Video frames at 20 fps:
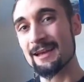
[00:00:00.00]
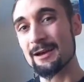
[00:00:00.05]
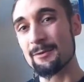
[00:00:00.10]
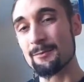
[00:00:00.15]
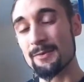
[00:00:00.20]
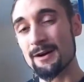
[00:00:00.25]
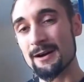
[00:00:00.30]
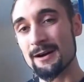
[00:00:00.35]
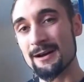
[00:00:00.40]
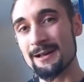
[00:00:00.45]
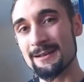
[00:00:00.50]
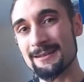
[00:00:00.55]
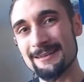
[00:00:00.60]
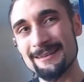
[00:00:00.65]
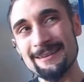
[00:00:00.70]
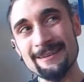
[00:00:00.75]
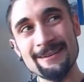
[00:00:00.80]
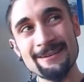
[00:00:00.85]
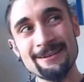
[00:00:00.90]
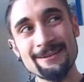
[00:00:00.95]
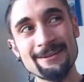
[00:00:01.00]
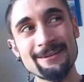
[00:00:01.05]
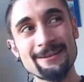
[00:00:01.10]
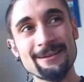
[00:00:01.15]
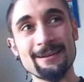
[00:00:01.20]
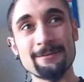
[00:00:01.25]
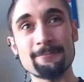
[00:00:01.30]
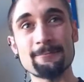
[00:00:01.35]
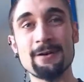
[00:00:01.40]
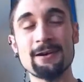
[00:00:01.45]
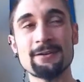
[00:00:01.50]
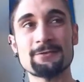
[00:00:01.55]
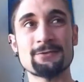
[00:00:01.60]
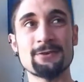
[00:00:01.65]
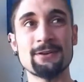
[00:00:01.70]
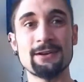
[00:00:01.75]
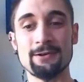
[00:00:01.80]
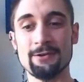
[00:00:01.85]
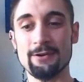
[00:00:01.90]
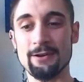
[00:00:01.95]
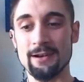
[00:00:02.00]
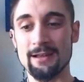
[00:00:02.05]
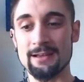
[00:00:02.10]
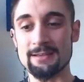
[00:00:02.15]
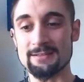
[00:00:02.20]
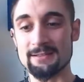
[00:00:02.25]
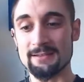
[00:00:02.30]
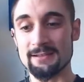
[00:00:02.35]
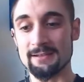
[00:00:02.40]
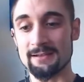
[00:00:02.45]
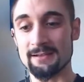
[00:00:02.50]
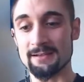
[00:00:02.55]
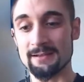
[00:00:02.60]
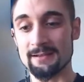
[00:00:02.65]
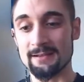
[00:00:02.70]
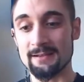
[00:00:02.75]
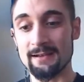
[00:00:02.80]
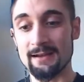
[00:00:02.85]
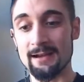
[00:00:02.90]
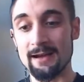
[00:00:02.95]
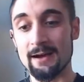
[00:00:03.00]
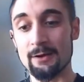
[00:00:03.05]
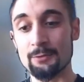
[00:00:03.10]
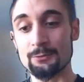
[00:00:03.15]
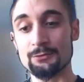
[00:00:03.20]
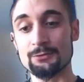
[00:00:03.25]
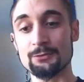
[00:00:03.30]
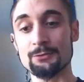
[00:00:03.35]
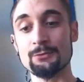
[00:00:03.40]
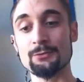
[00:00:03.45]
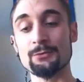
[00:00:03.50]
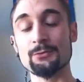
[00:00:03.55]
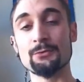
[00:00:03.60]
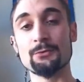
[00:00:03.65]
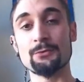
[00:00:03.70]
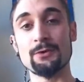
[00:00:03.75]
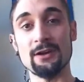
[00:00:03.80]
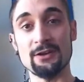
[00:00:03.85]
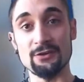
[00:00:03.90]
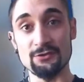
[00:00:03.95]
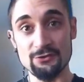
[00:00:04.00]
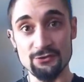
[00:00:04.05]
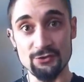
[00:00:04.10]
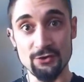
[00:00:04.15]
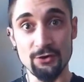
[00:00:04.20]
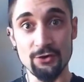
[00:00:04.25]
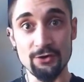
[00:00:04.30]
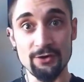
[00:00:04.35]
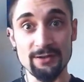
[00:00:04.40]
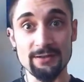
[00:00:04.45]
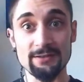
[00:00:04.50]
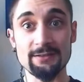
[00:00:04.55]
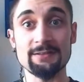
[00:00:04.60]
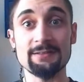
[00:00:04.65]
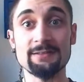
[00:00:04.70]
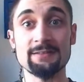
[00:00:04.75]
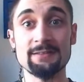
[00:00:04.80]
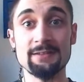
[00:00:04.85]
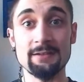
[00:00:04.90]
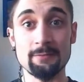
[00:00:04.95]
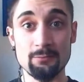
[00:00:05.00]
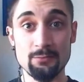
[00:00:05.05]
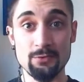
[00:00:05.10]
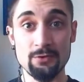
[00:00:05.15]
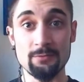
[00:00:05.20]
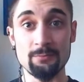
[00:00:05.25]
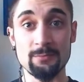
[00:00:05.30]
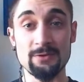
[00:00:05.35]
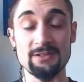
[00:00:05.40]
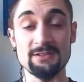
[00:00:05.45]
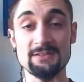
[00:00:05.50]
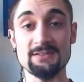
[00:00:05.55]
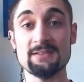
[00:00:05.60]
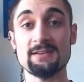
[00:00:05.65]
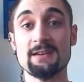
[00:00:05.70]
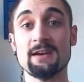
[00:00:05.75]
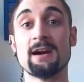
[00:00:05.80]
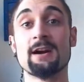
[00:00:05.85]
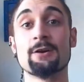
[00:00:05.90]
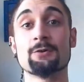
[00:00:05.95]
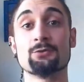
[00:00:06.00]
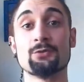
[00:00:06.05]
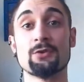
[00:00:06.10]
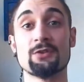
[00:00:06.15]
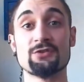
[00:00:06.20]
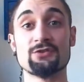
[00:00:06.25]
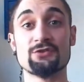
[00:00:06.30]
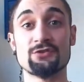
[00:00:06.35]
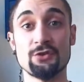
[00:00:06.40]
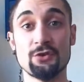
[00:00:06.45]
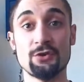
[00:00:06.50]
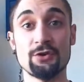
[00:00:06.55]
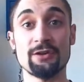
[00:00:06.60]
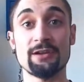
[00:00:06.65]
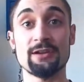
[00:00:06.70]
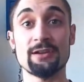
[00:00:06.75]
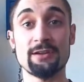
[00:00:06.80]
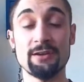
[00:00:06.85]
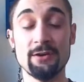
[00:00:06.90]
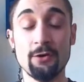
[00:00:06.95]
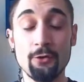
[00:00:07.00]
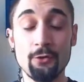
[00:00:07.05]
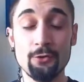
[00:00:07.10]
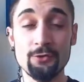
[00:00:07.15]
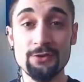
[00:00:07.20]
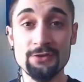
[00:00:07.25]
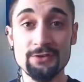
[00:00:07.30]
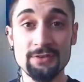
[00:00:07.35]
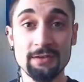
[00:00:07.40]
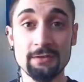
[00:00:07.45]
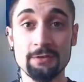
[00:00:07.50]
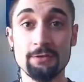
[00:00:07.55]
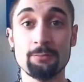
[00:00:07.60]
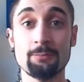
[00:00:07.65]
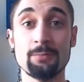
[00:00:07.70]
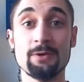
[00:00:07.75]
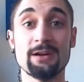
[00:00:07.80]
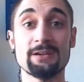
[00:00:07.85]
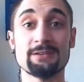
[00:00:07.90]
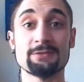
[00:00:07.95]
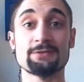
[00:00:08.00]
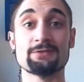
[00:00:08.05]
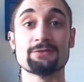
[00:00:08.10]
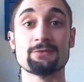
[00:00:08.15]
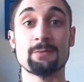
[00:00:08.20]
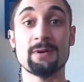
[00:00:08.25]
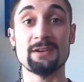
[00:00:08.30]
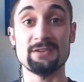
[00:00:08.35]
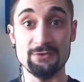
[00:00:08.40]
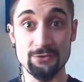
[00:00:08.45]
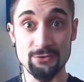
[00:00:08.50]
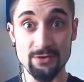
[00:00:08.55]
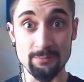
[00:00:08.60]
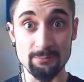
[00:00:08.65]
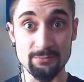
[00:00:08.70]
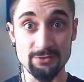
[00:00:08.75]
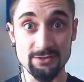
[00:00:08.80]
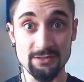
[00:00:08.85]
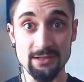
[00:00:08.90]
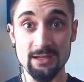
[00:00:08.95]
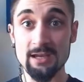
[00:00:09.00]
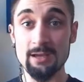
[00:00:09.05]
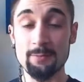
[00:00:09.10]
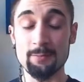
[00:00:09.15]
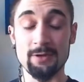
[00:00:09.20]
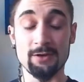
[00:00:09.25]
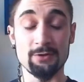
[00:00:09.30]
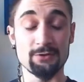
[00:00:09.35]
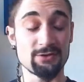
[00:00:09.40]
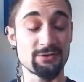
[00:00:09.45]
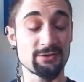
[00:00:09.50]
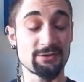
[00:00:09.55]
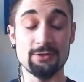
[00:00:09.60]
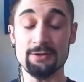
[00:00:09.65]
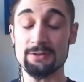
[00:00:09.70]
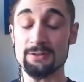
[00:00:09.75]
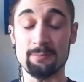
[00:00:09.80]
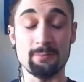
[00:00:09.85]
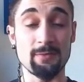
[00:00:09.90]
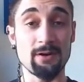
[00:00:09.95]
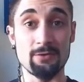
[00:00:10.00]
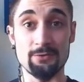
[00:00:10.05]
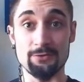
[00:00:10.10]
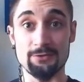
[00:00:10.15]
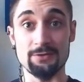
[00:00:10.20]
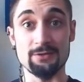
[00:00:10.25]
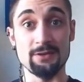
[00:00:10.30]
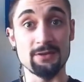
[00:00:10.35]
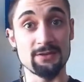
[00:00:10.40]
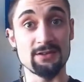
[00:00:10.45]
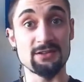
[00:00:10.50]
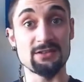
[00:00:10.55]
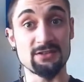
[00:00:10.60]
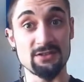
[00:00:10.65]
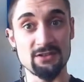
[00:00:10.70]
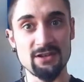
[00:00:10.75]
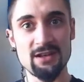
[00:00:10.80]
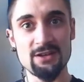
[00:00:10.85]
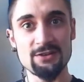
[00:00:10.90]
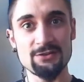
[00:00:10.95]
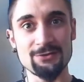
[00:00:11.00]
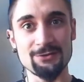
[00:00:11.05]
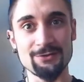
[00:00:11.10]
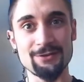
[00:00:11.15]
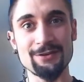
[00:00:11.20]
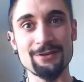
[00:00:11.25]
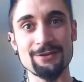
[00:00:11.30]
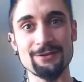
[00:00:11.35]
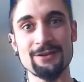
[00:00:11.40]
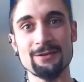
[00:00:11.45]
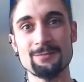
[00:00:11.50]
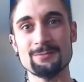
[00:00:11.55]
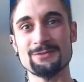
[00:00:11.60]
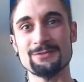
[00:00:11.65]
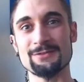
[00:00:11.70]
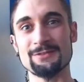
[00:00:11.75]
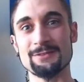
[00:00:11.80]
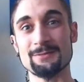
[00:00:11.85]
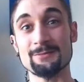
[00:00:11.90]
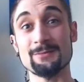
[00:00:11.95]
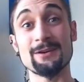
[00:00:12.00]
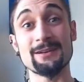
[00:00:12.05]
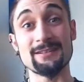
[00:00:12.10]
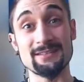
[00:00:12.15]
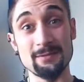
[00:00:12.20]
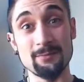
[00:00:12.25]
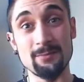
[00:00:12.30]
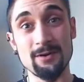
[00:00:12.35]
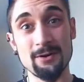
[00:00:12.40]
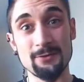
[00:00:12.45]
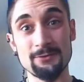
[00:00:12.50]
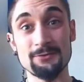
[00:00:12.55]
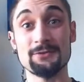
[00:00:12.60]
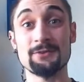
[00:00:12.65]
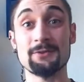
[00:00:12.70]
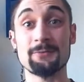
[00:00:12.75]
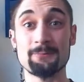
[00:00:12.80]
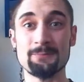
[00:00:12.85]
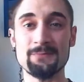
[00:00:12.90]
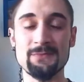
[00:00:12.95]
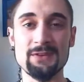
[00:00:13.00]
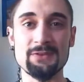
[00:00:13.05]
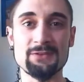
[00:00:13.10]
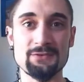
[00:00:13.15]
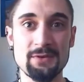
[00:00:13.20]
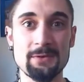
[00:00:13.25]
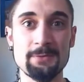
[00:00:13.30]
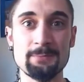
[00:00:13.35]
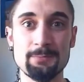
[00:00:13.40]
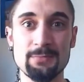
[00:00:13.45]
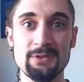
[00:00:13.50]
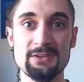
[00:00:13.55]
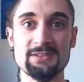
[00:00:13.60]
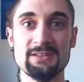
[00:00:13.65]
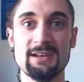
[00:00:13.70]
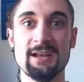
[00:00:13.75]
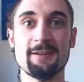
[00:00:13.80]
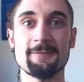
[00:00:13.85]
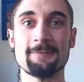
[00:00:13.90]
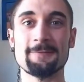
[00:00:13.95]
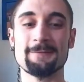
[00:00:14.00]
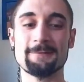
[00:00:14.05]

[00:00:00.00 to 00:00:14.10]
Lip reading: But here I'm actually realizing how to enjoy the moment, how to enjoy all the single part of my trips, because it's not about the destination here in Amsterdam, but it's about the trip itself.